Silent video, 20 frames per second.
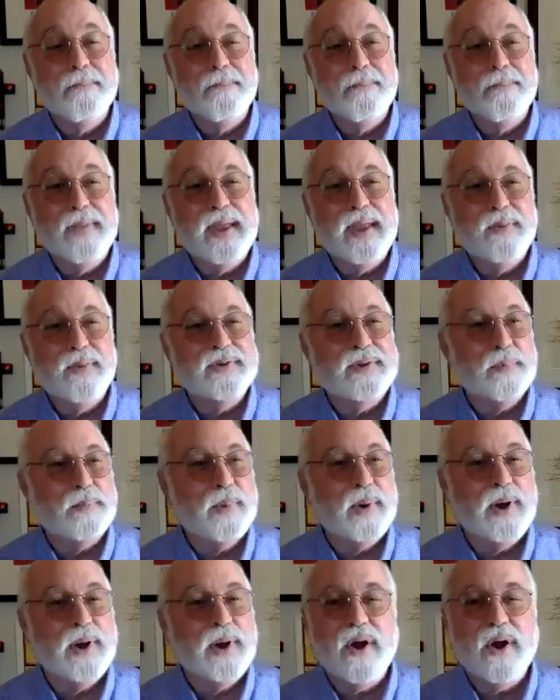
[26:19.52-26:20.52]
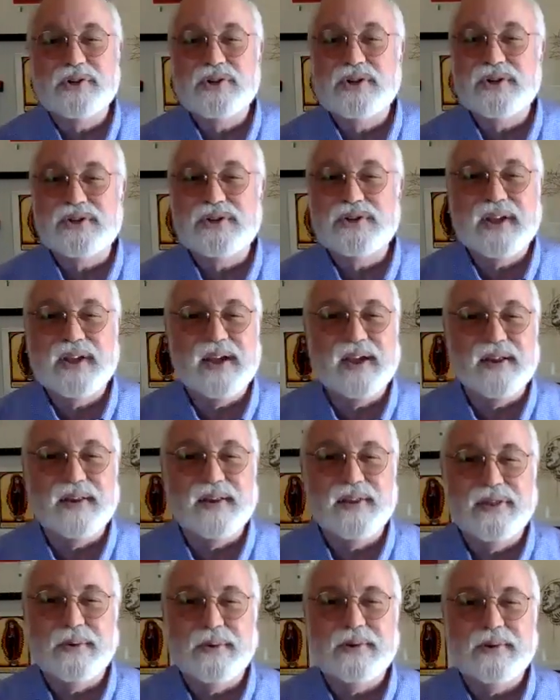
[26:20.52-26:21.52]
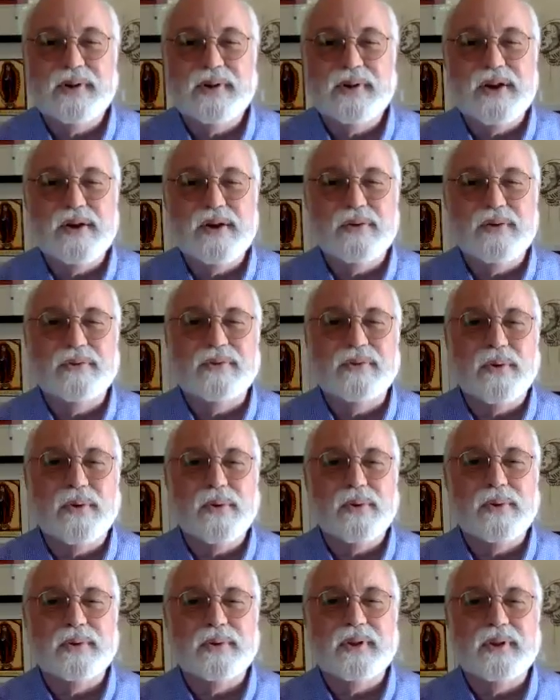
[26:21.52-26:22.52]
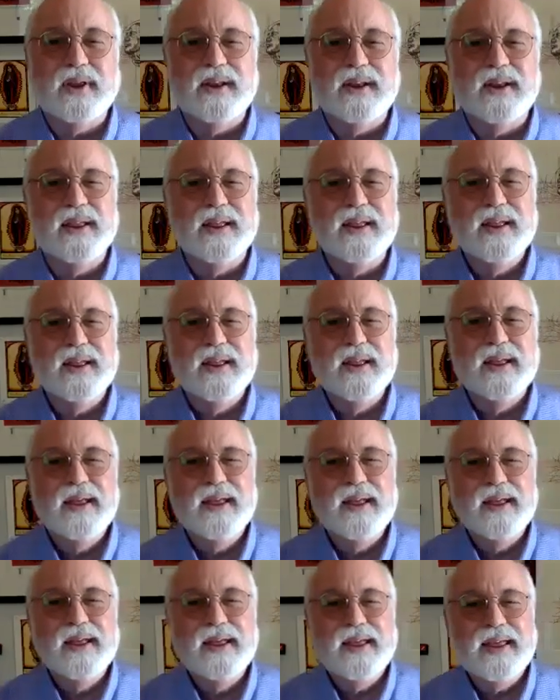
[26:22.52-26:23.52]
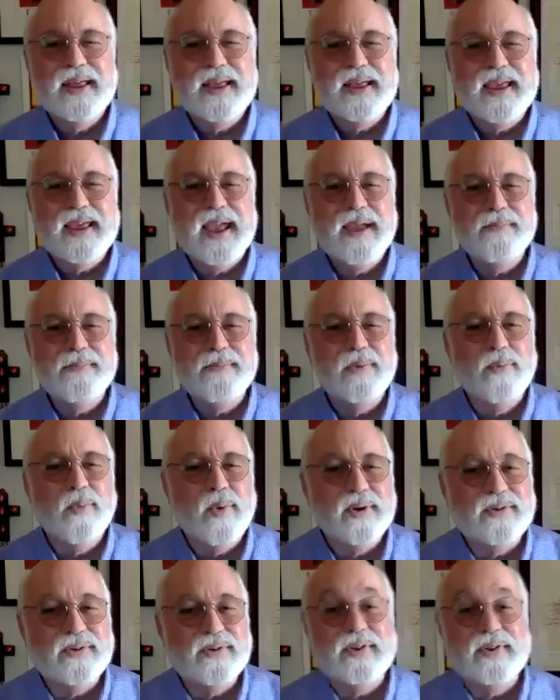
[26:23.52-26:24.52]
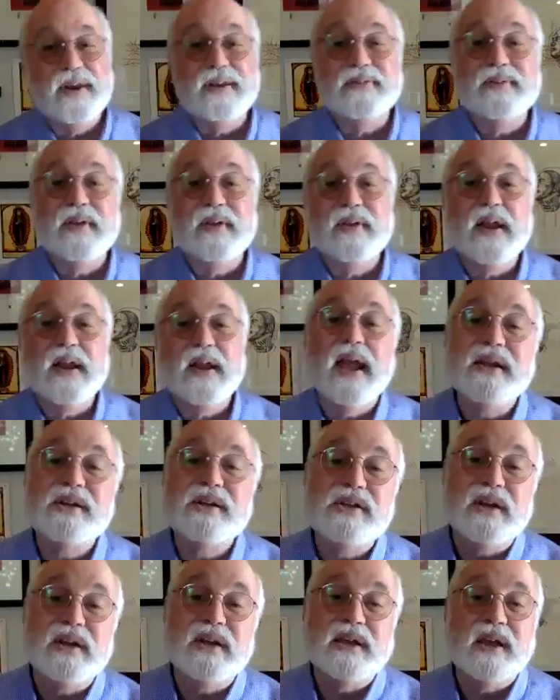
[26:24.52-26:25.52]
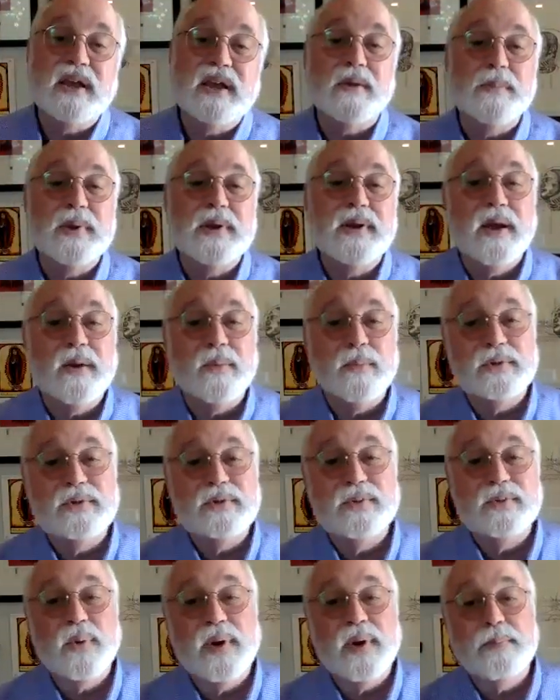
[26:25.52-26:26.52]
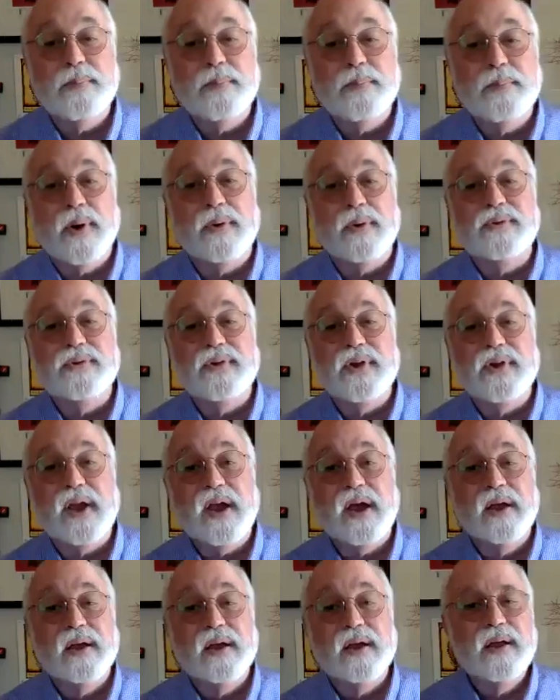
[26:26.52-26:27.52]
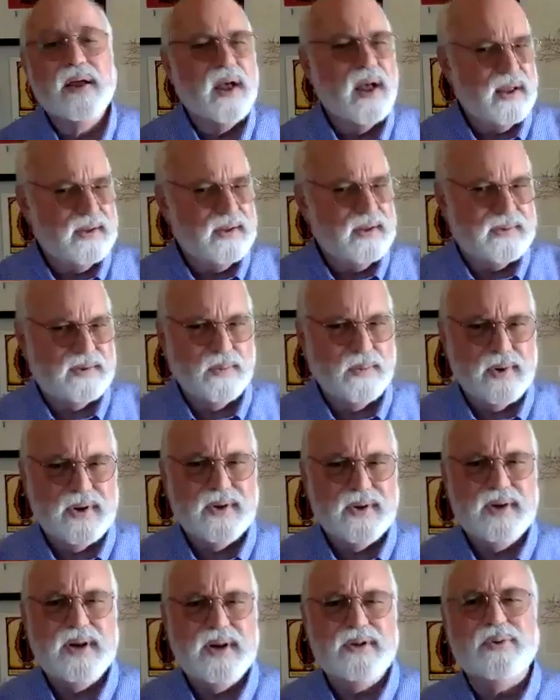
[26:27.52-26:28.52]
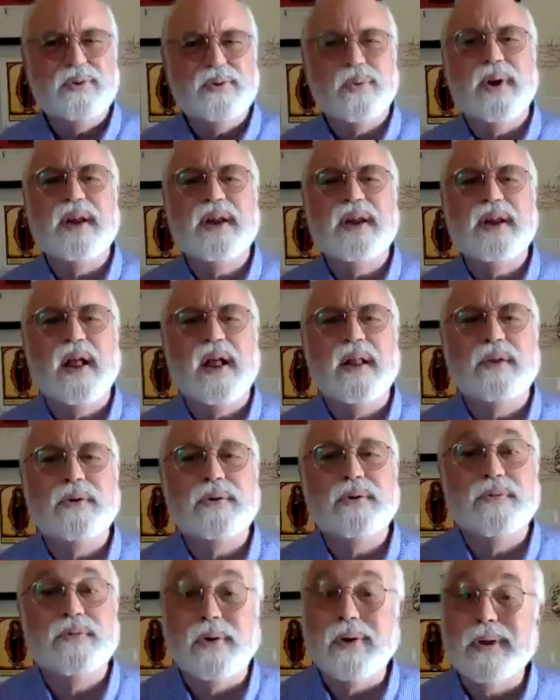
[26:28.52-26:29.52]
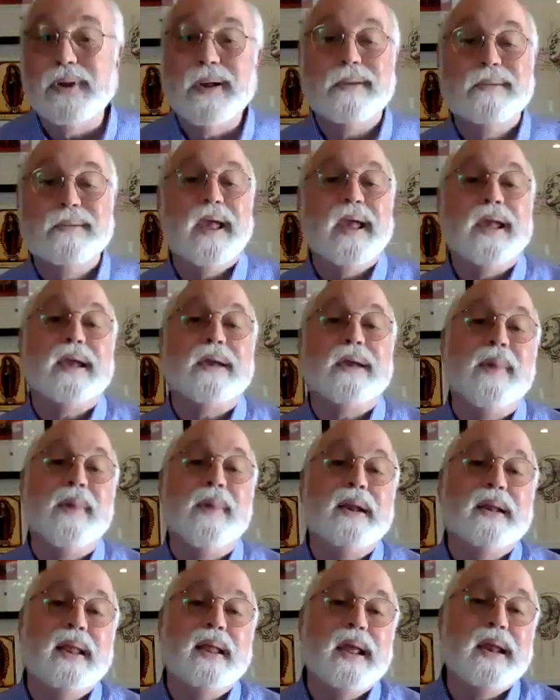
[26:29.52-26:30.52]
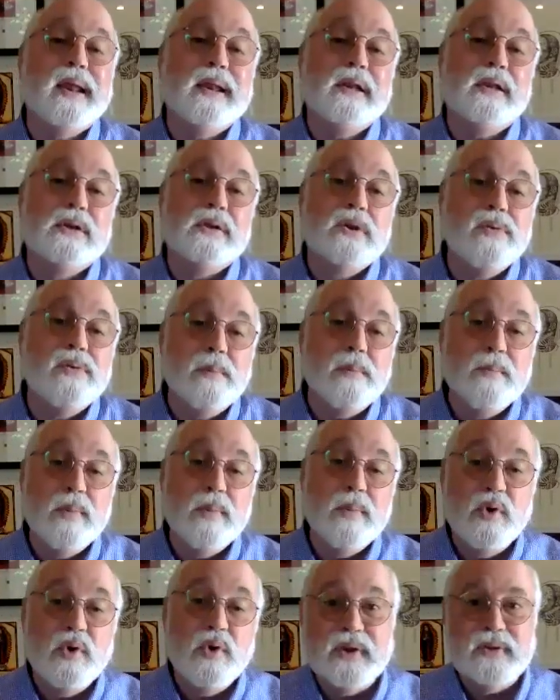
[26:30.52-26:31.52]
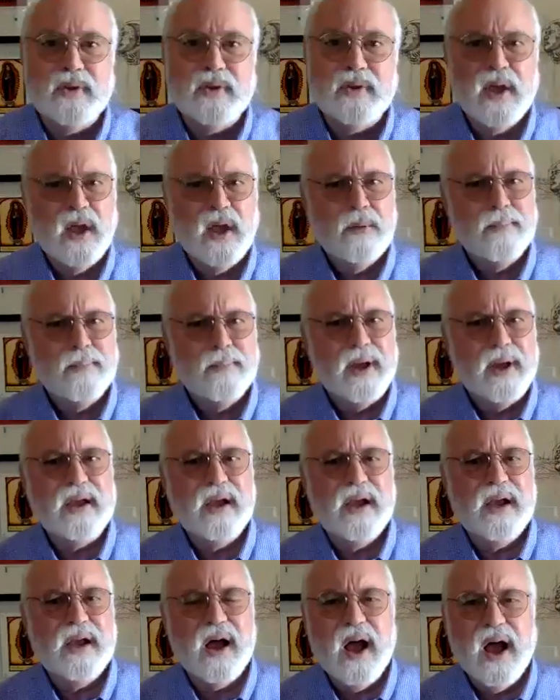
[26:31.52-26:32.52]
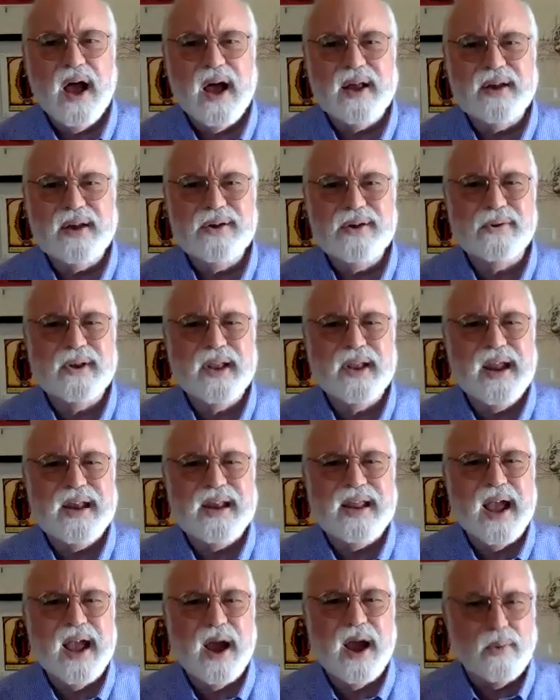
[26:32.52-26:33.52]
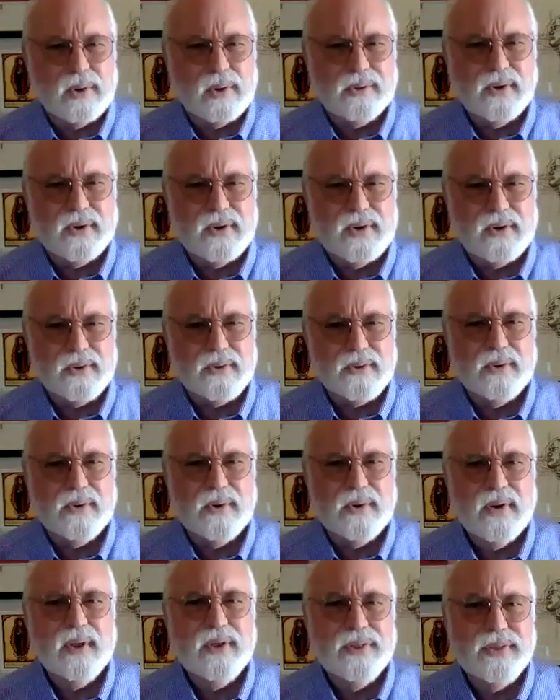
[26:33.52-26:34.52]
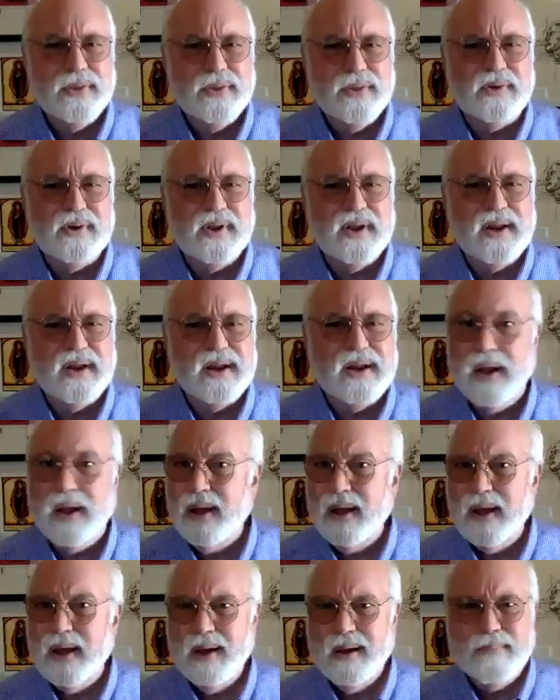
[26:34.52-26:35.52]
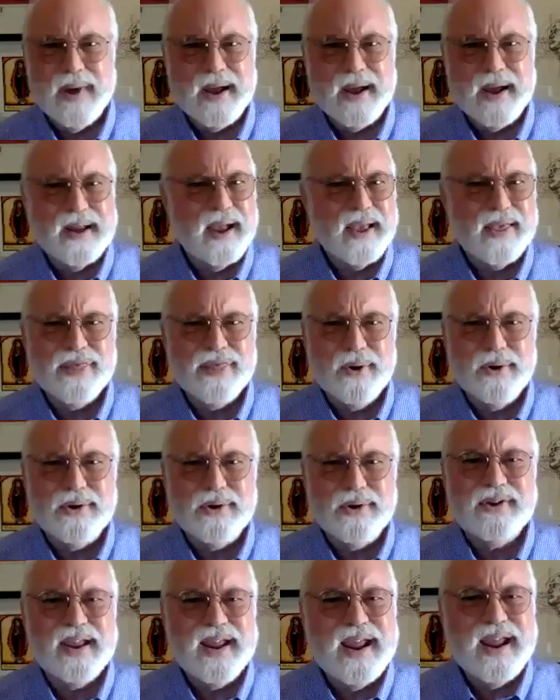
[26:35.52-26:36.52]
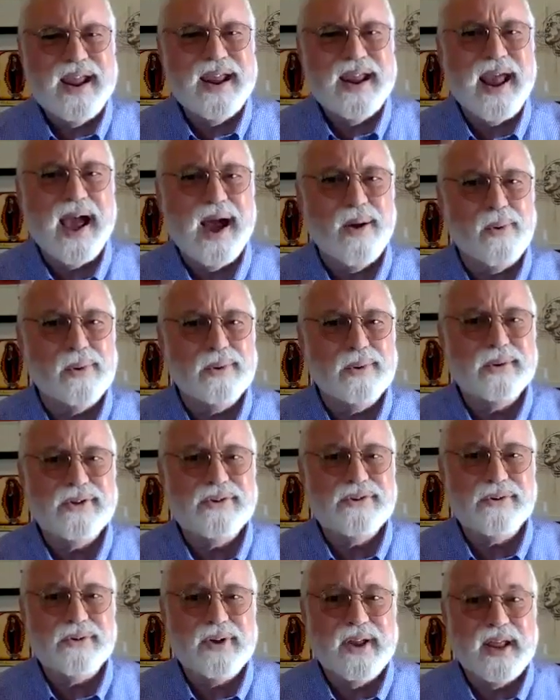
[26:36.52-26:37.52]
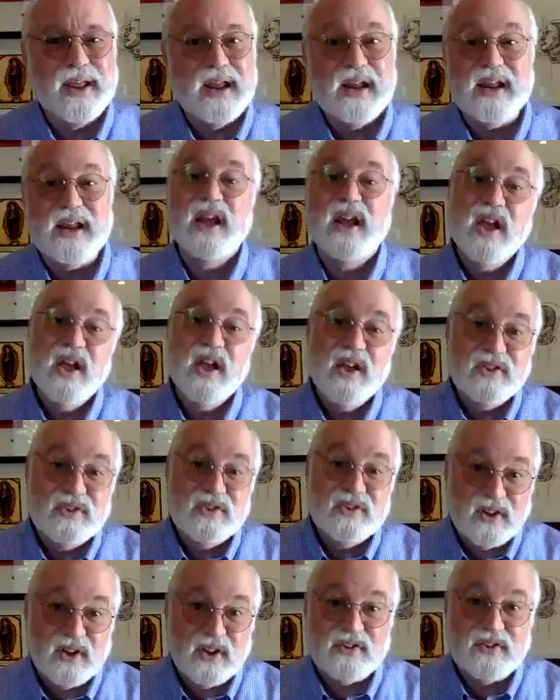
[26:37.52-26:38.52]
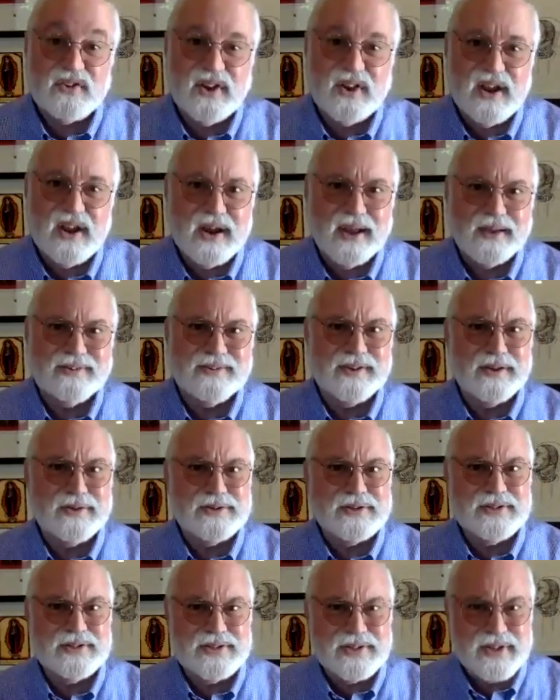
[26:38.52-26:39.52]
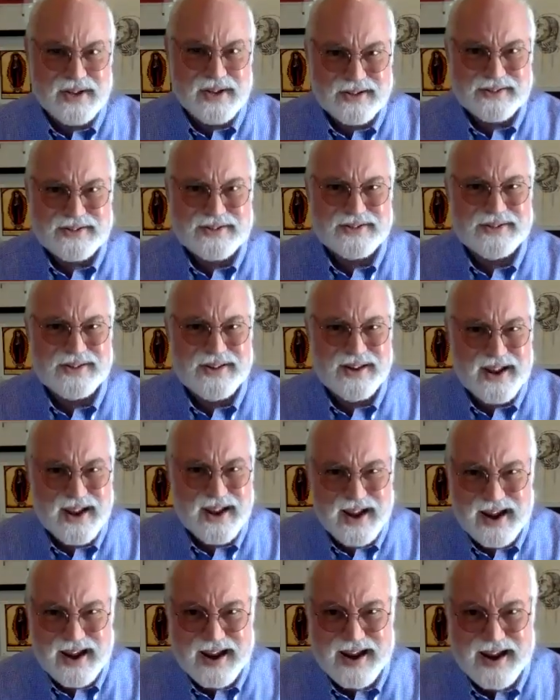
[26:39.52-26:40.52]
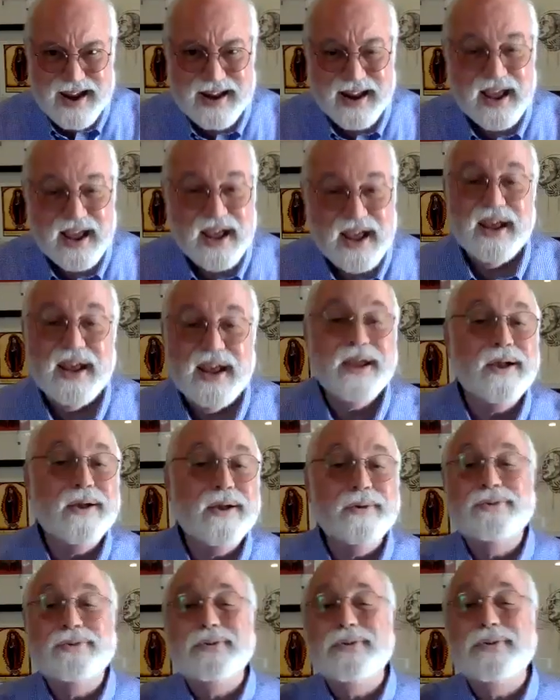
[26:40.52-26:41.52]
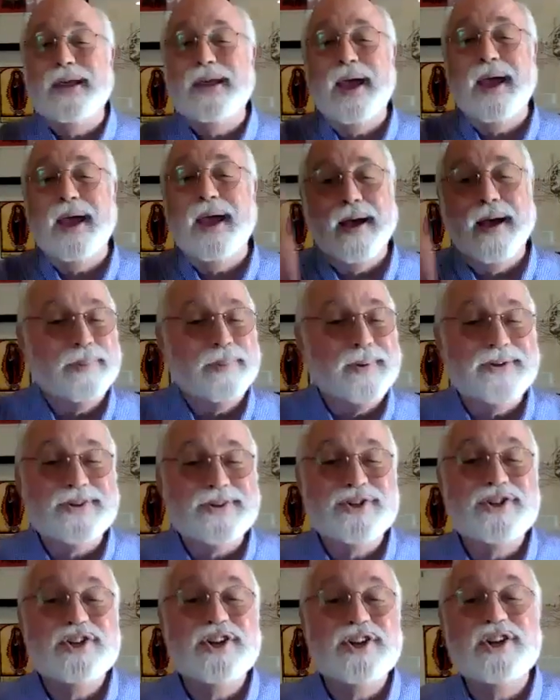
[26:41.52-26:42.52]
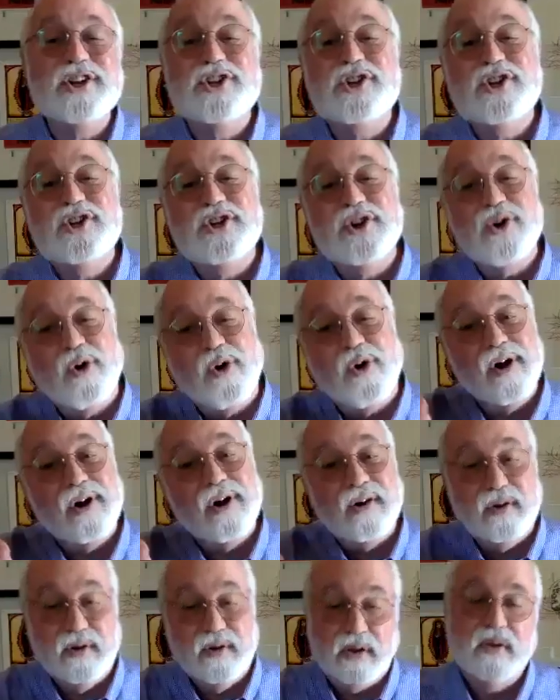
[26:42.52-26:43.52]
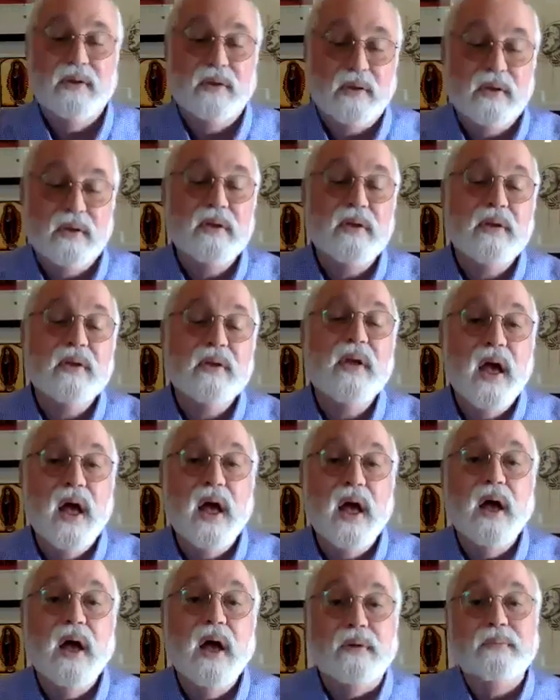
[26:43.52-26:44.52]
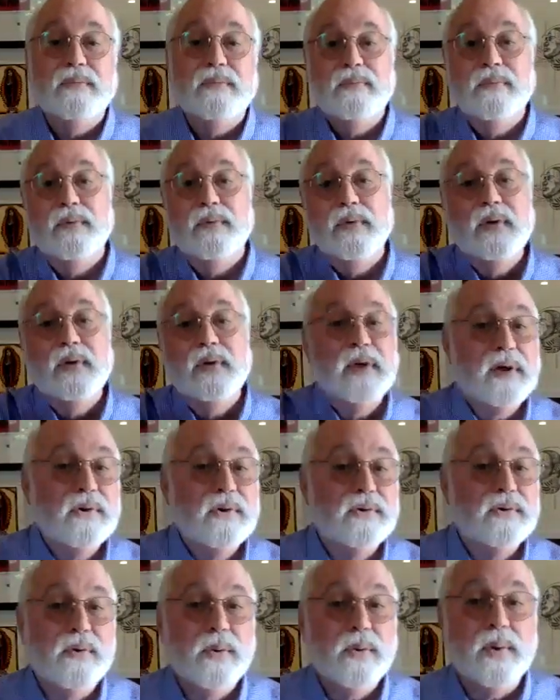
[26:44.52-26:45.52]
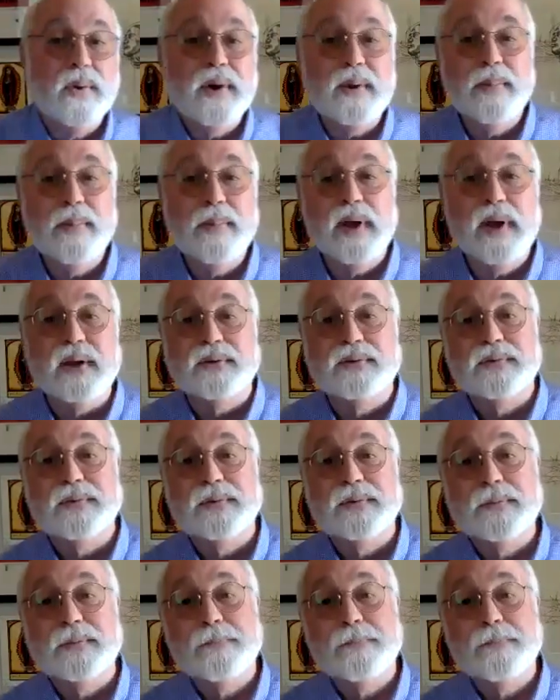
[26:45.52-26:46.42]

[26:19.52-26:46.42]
he was a precocious kid, 13 years old, and he came in once and he said, "Hey, G, kick me down with 20 bones, yeah?" I said, "What do you need $20 for?" "Taking my lady to the movies." "My God, your lady, how old are you?" 13. "My 13, how old is your lady?" 16. I said, 16? He goes, "Yeah, but she's short." "Oh, here's 20 bucks.